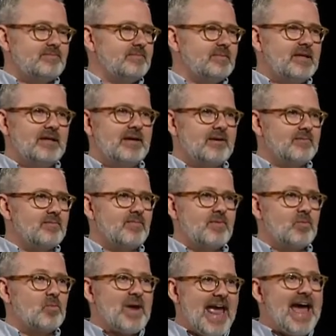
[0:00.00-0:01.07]
you know,
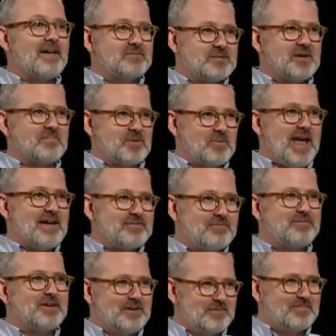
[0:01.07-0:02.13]
we have something, we have a right.
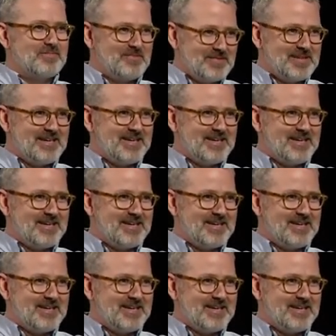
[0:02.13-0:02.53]
film, right,